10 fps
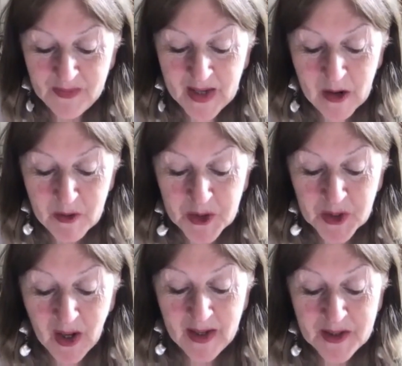in the Irish
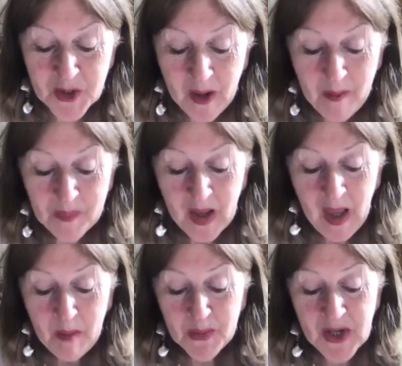College.
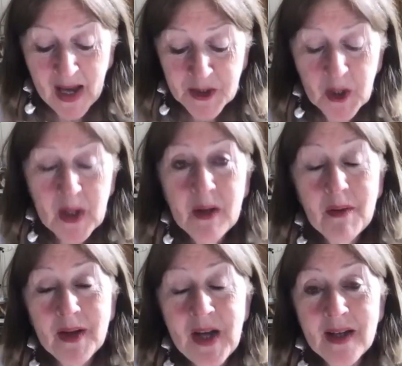But actually,
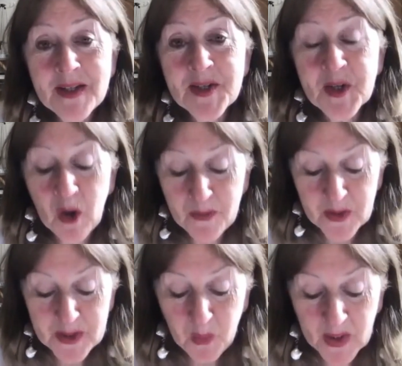I
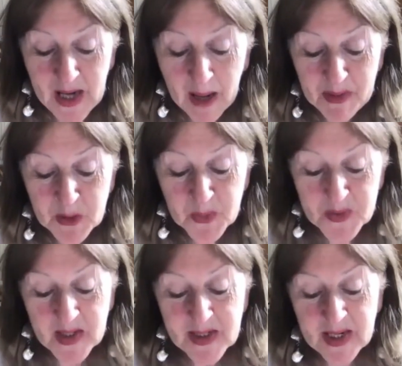discovered what happened was
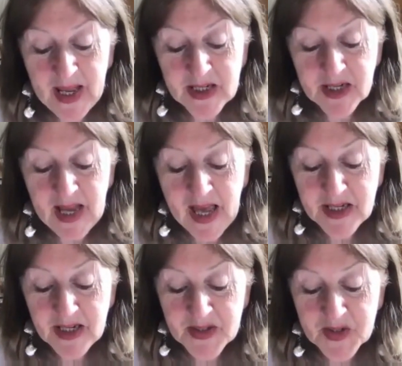that late in
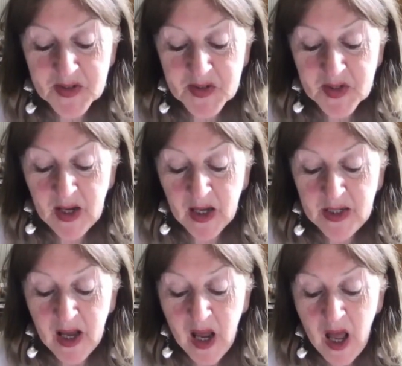
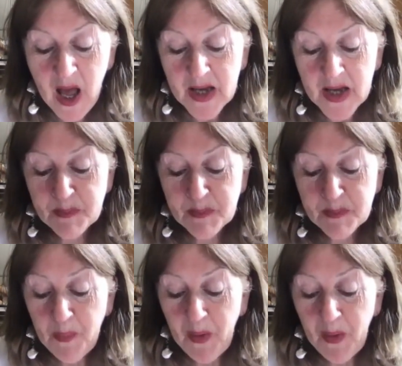1869,
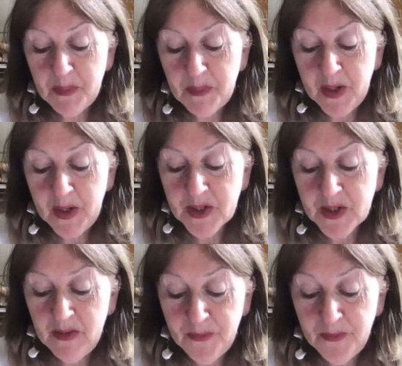smallpox appeared
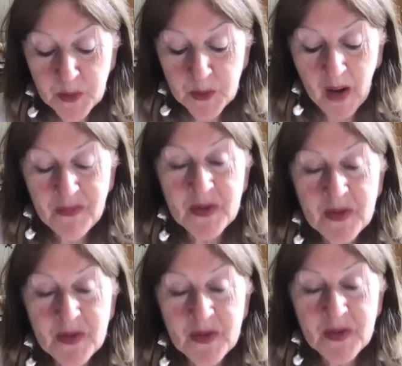in French
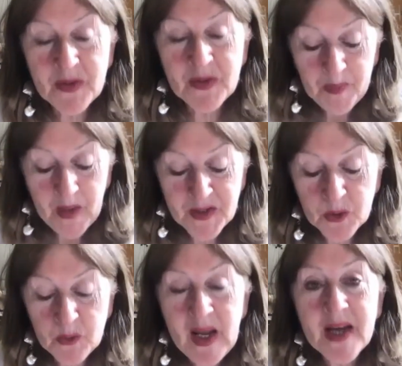provinces and
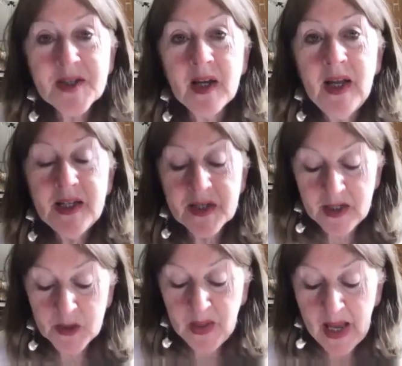soon escalated
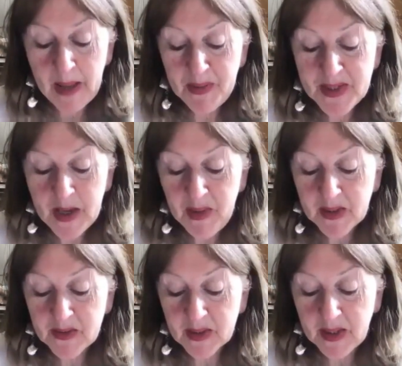into an
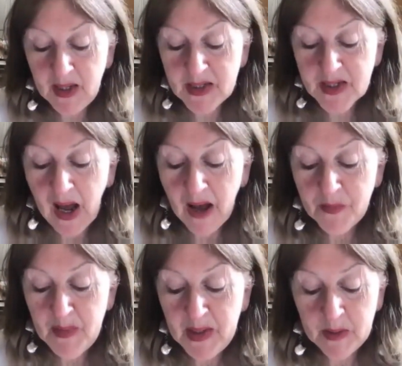epidemic that killed
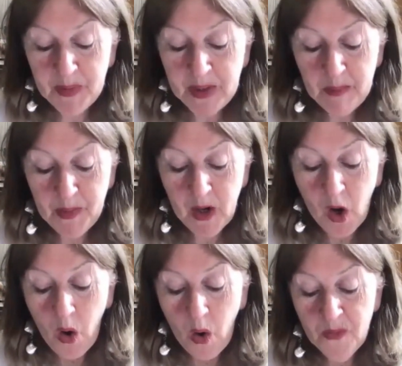500,000 people
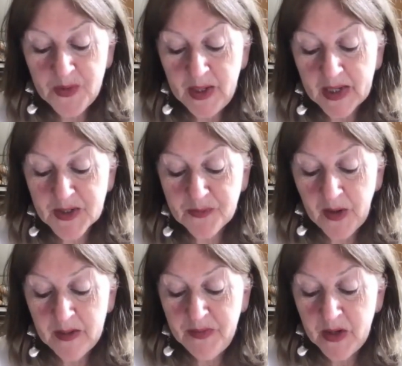over the next
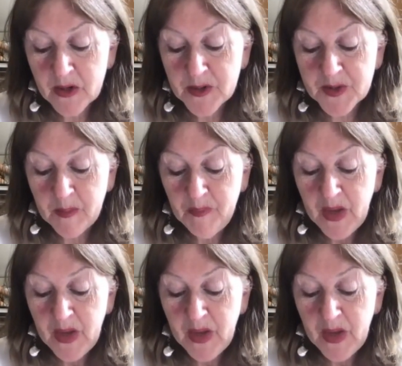5 years.